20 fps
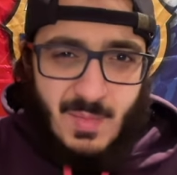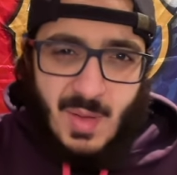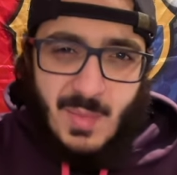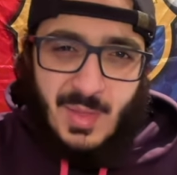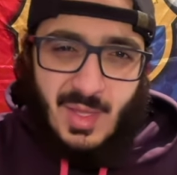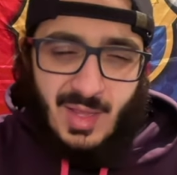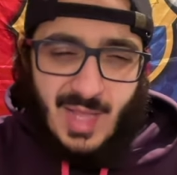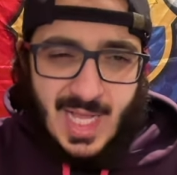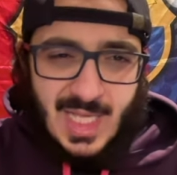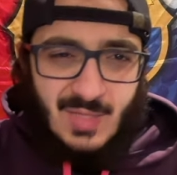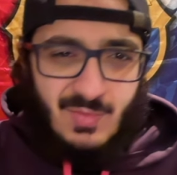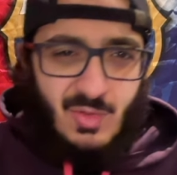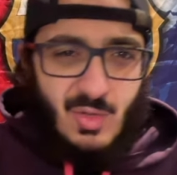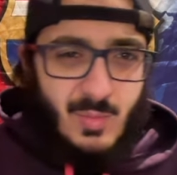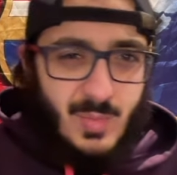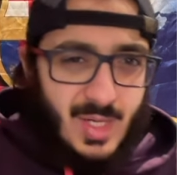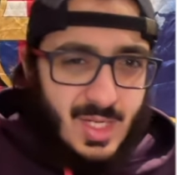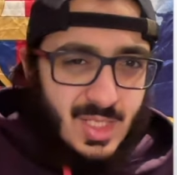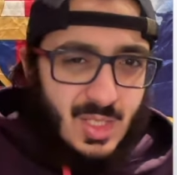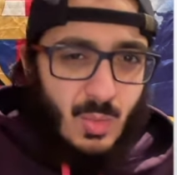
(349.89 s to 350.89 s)
Maybe the last few
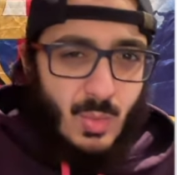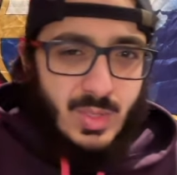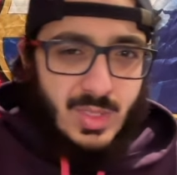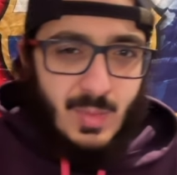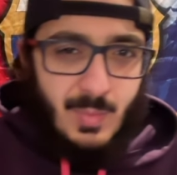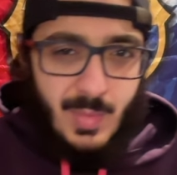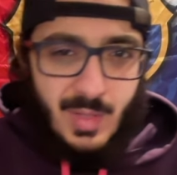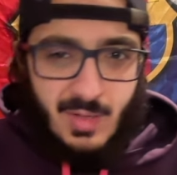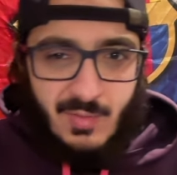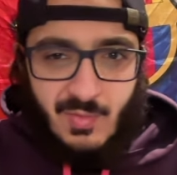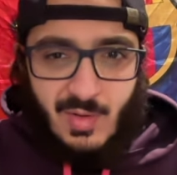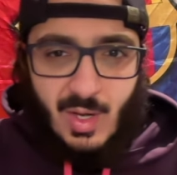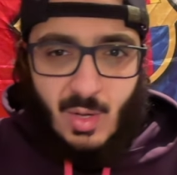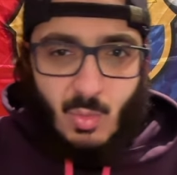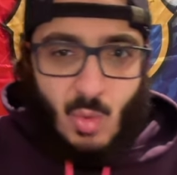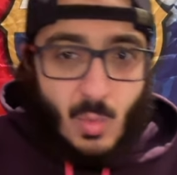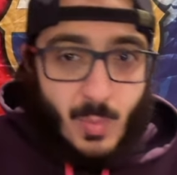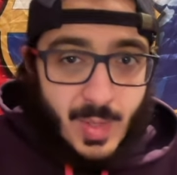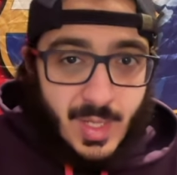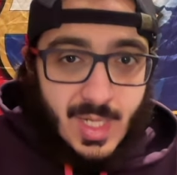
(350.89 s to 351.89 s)
minutes, there was a bit of a
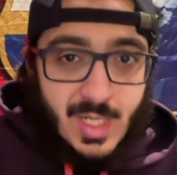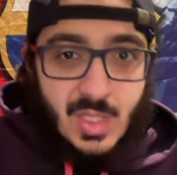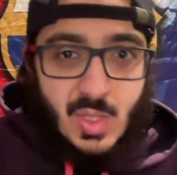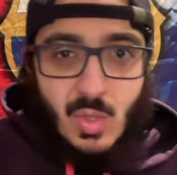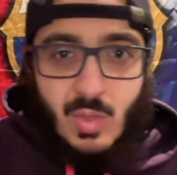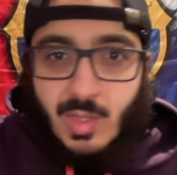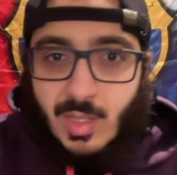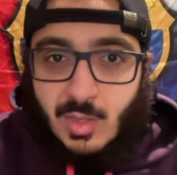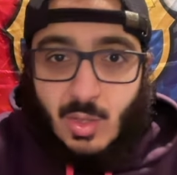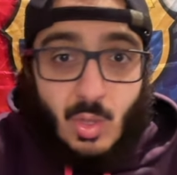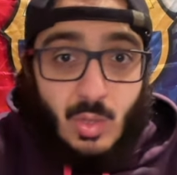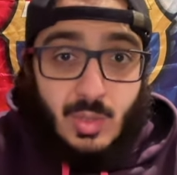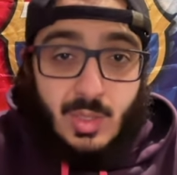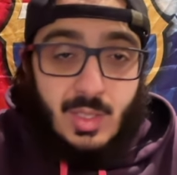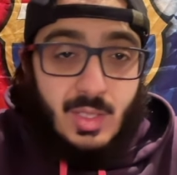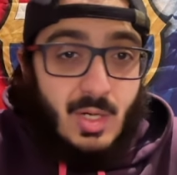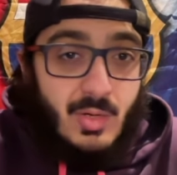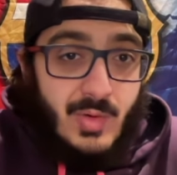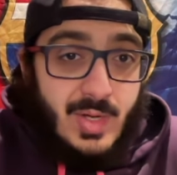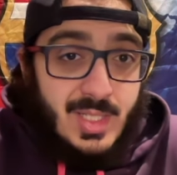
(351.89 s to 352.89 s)
ropiness to it because all,
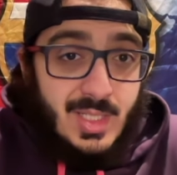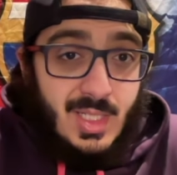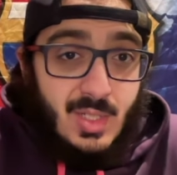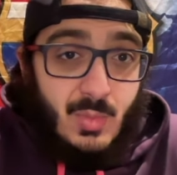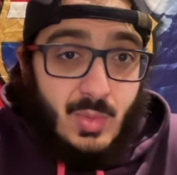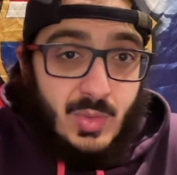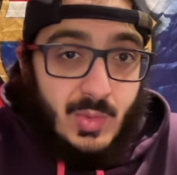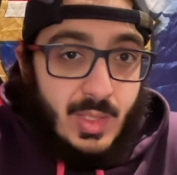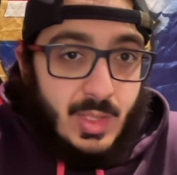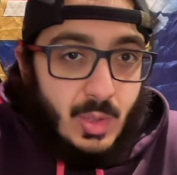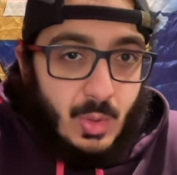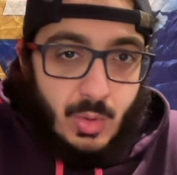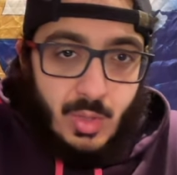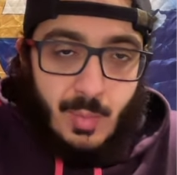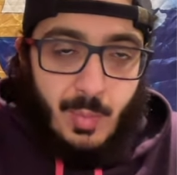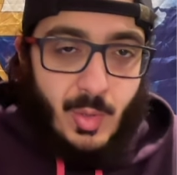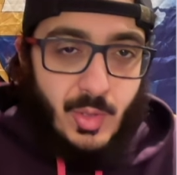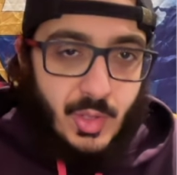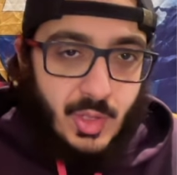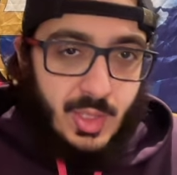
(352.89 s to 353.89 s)
you know, Rennes needed was one goal
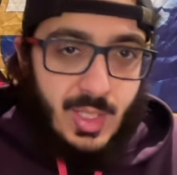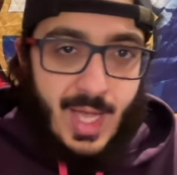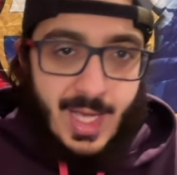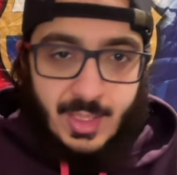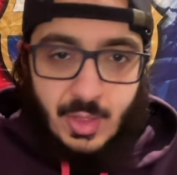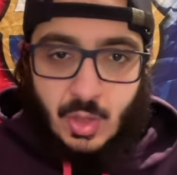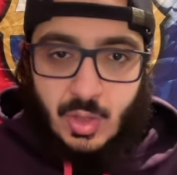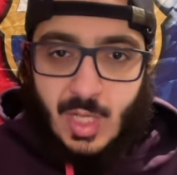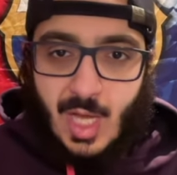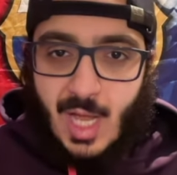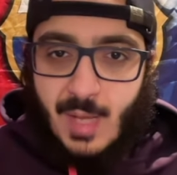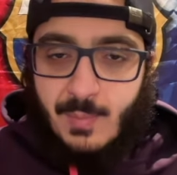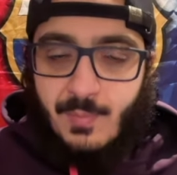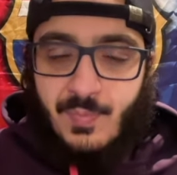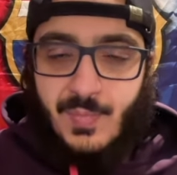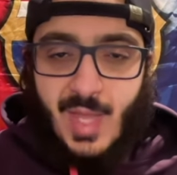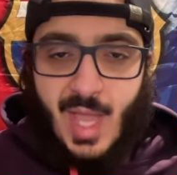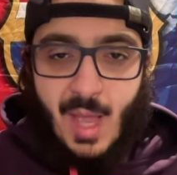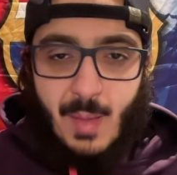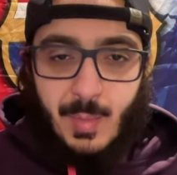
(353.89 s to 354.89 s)
to push it to extra time
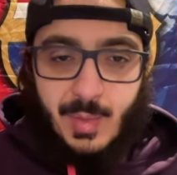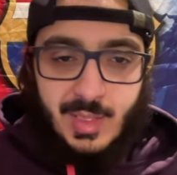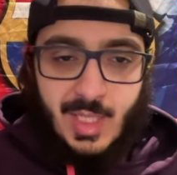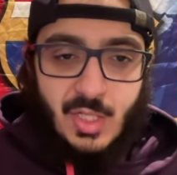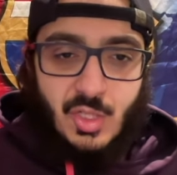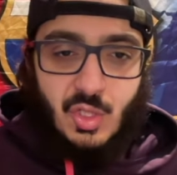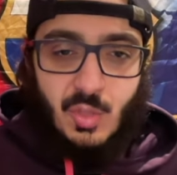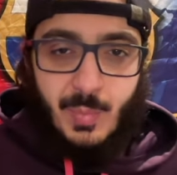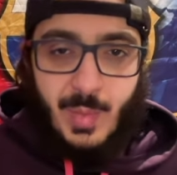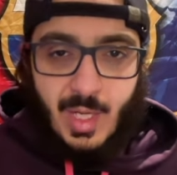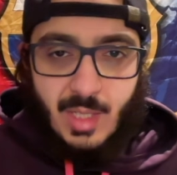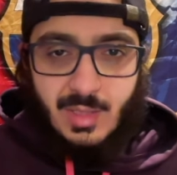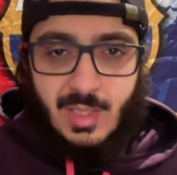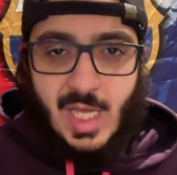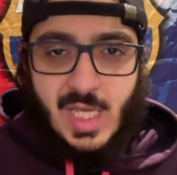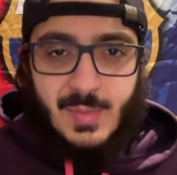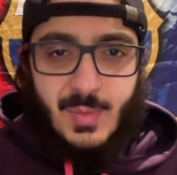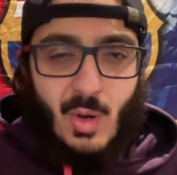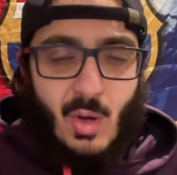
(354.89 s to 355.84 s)
and potential penalties.